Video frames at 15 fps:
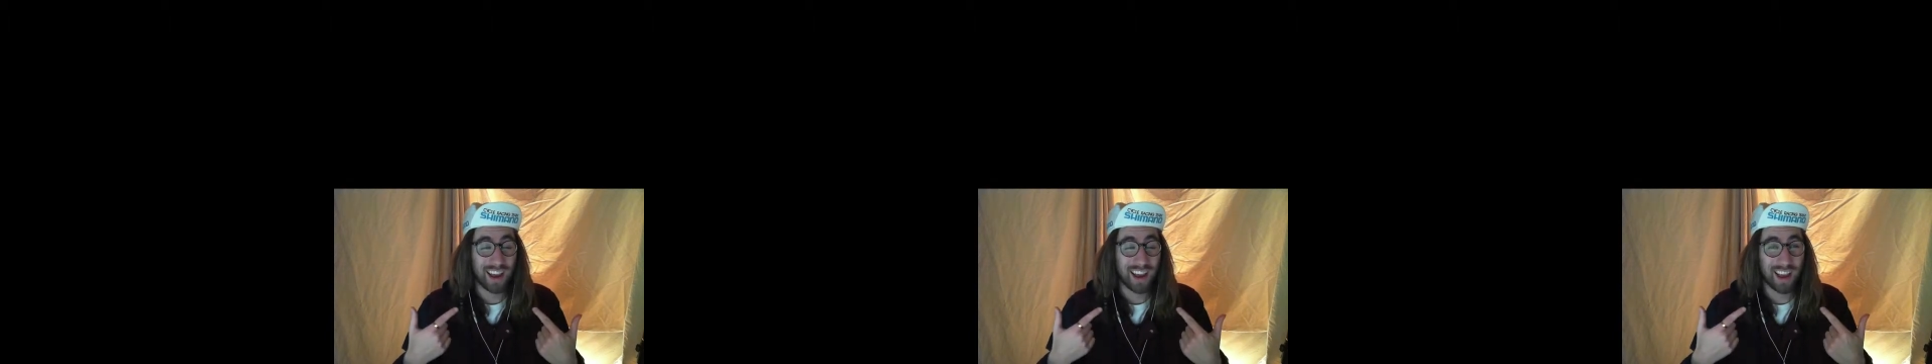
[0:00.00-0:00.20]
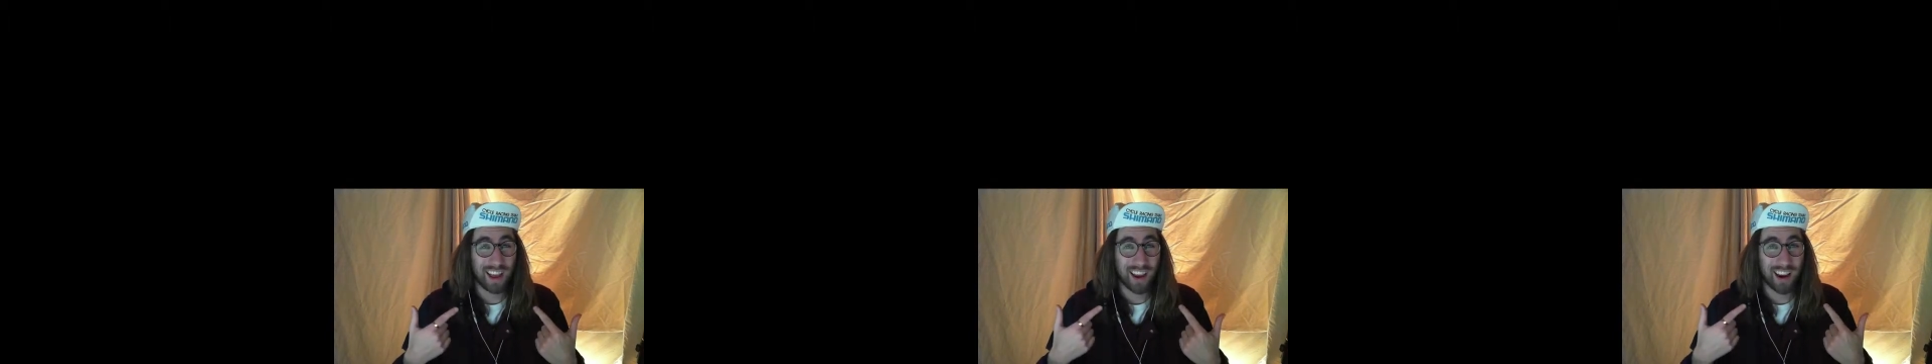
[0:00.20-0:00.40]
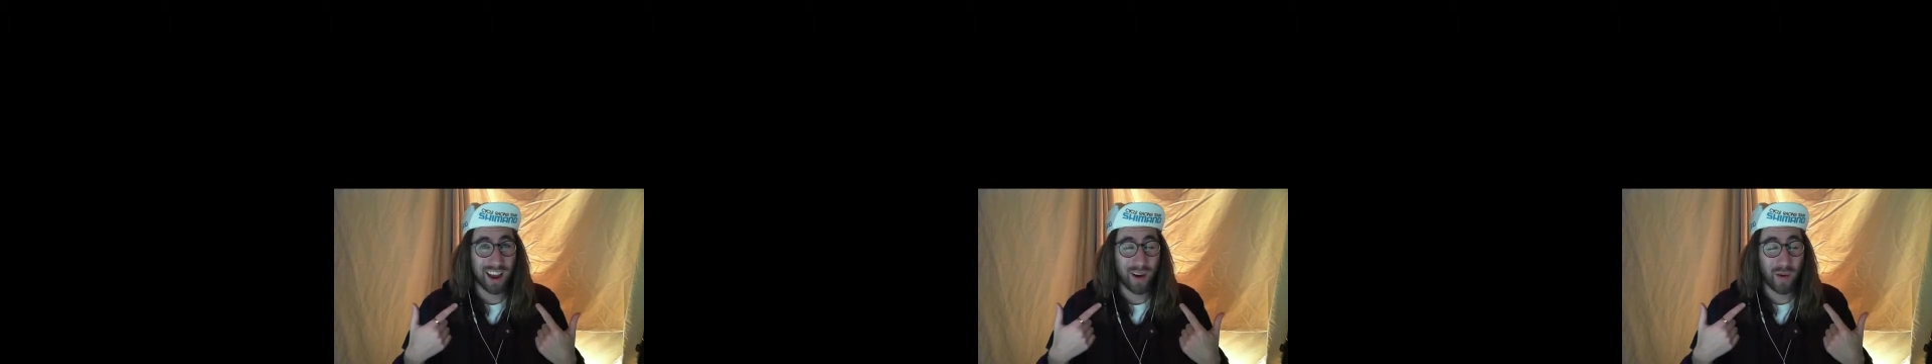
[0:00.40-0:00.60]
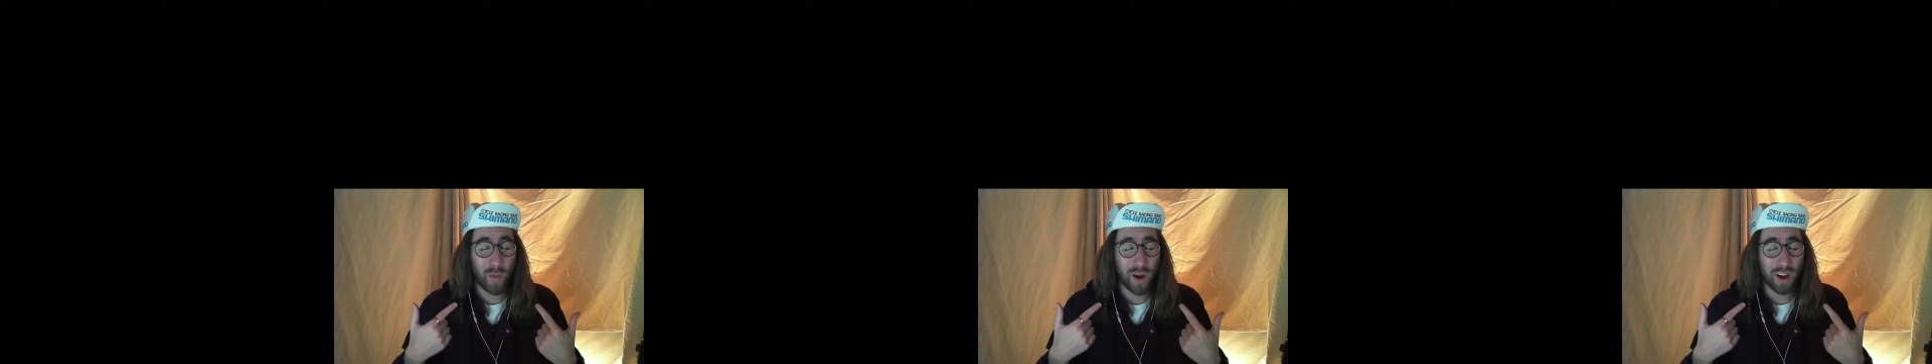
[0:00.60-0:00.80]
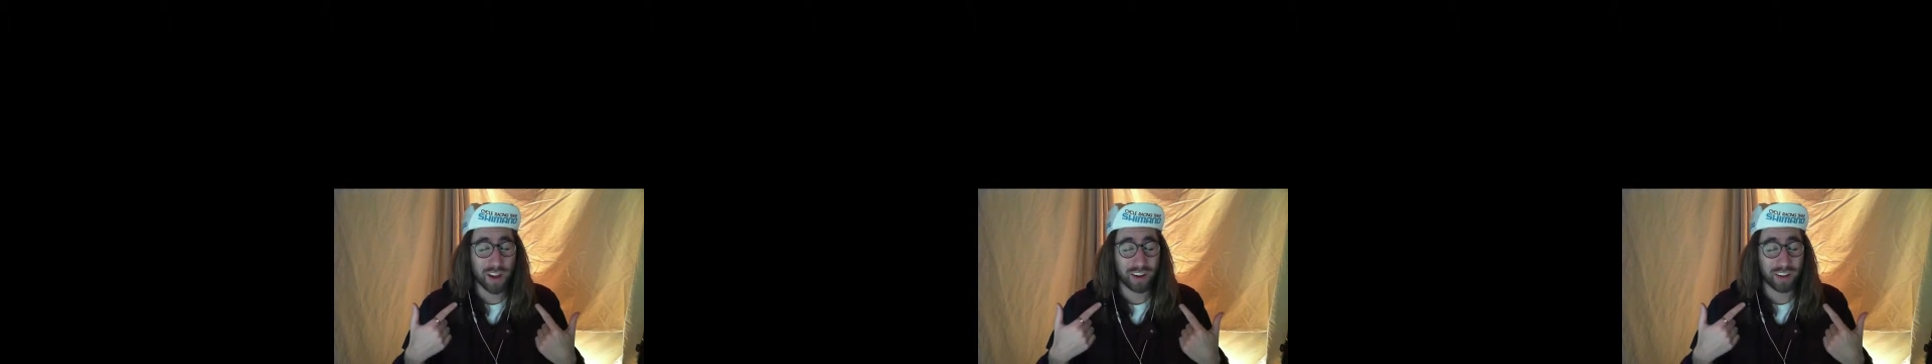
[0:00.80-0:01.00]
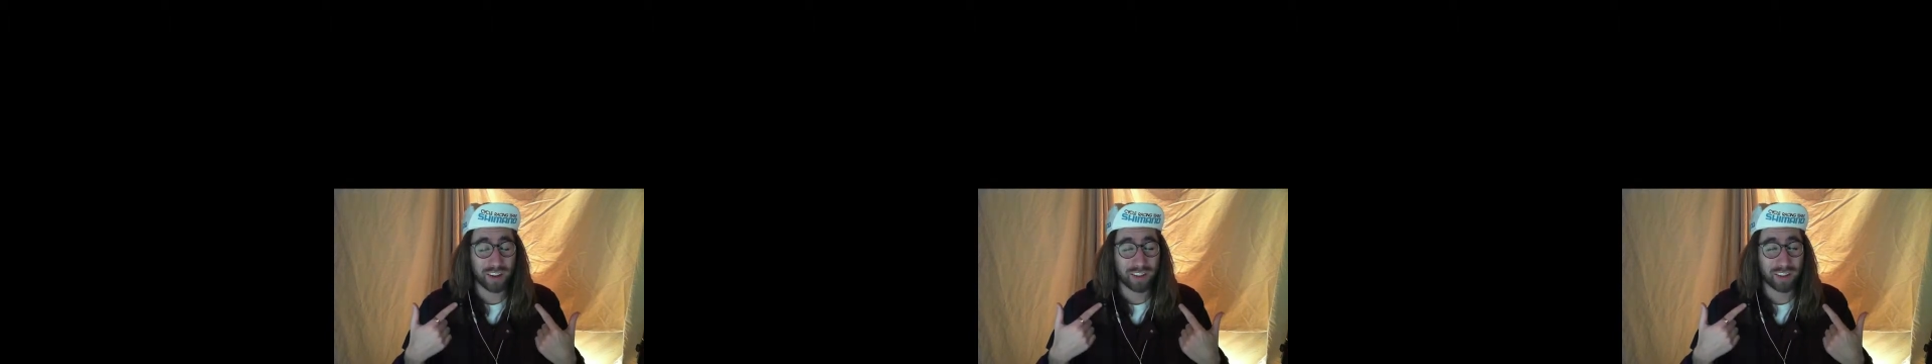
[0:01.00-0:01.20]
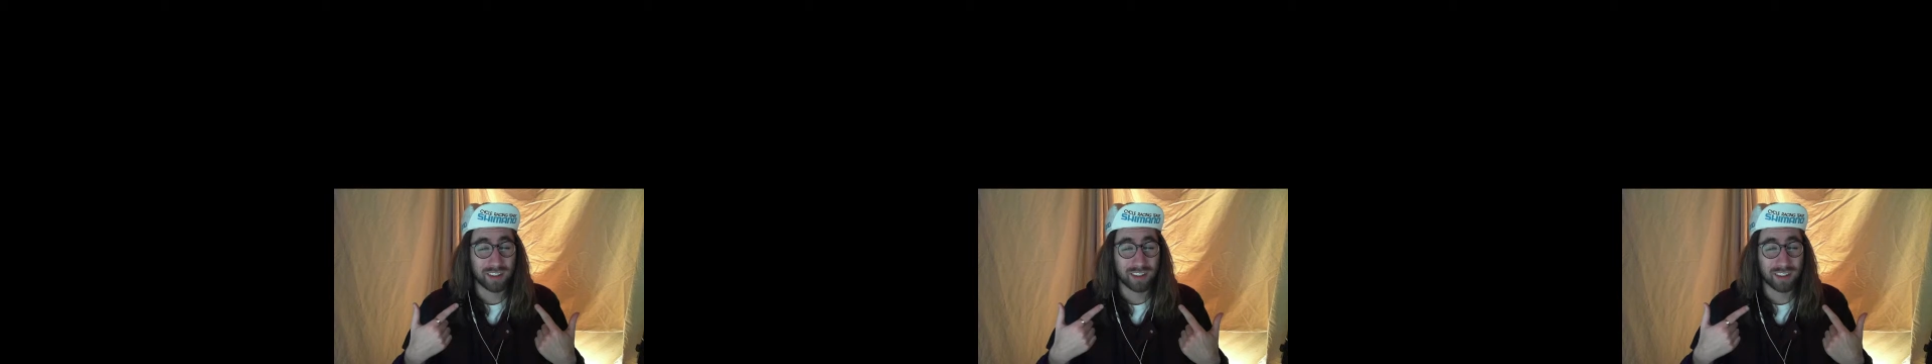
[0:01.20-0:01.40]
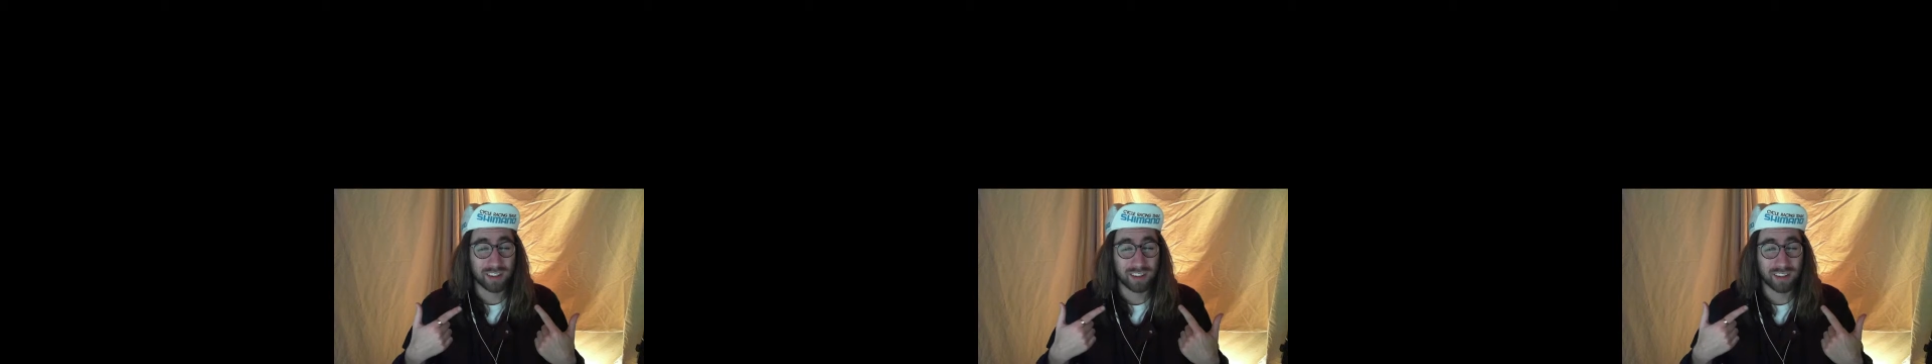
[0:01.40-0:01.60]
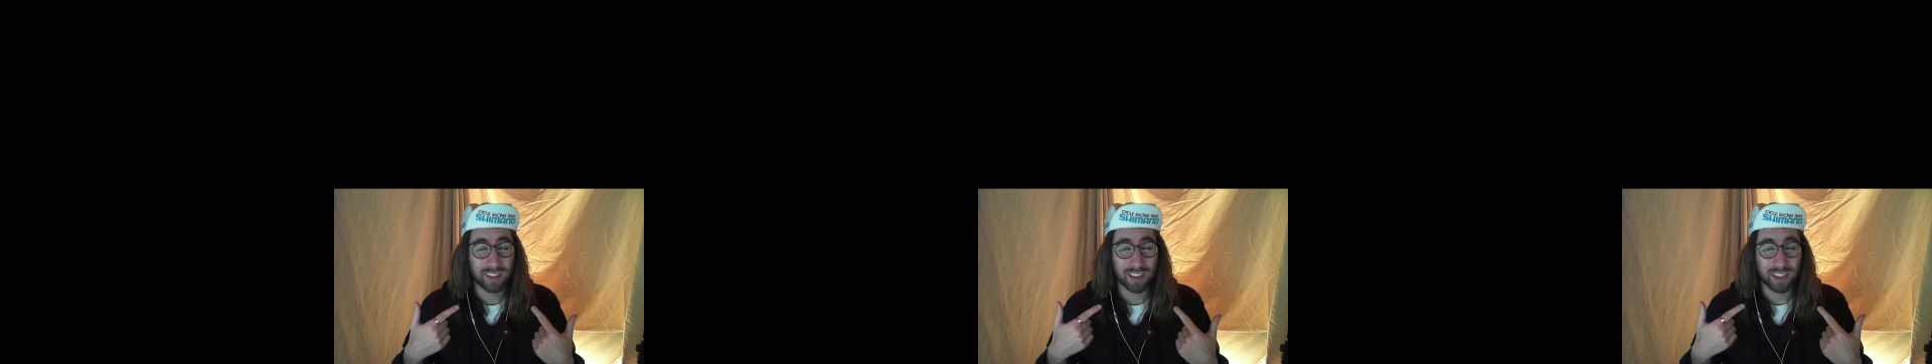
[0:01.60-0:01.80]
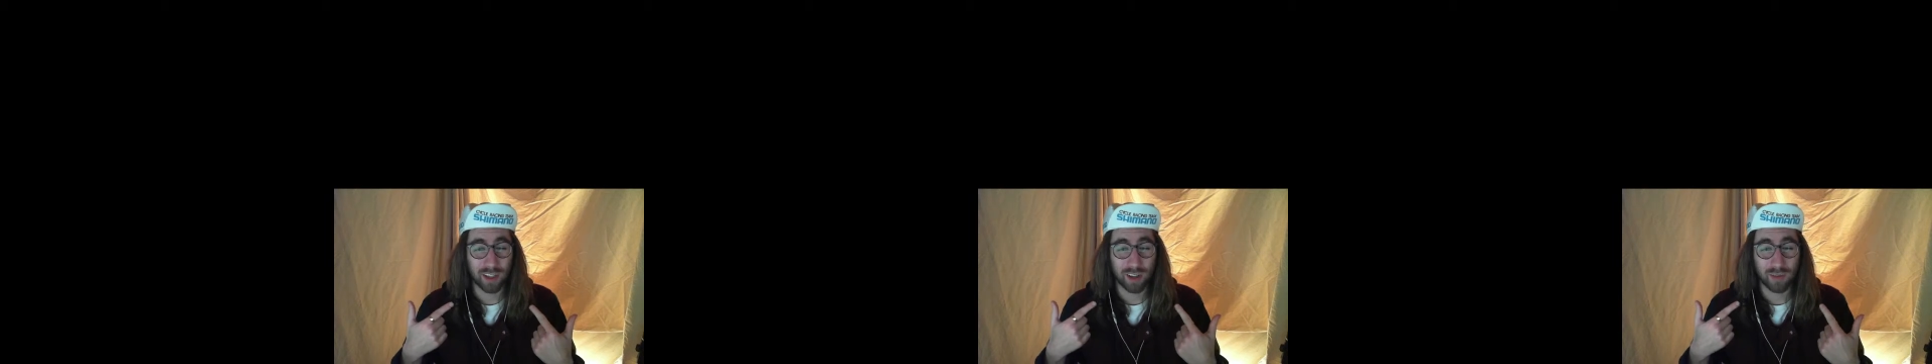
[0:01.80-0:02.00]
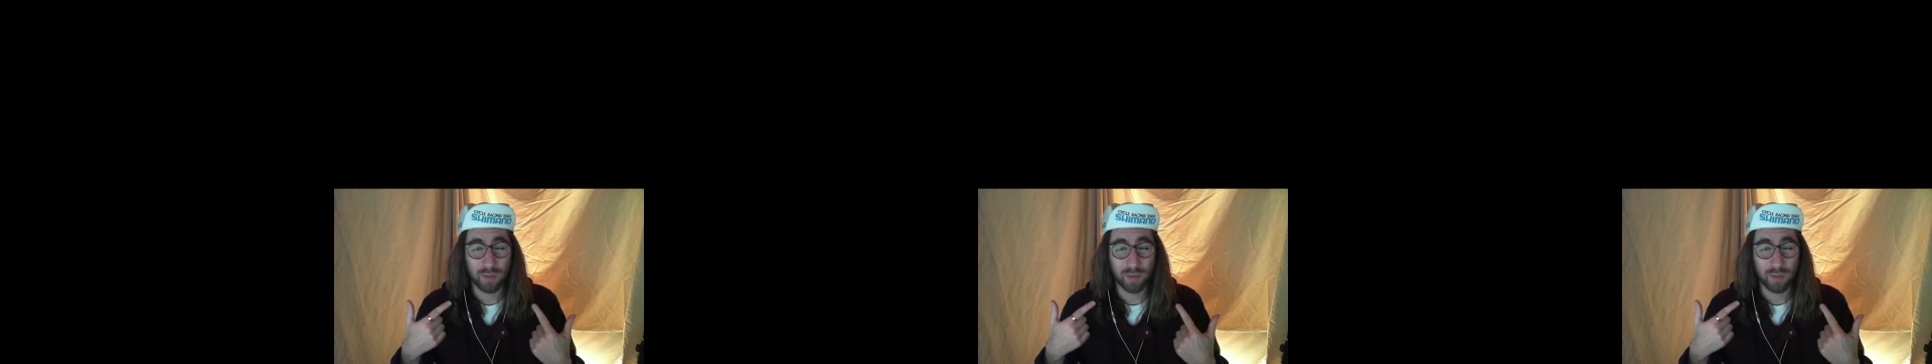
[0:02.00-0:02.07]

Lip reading: and I won. So,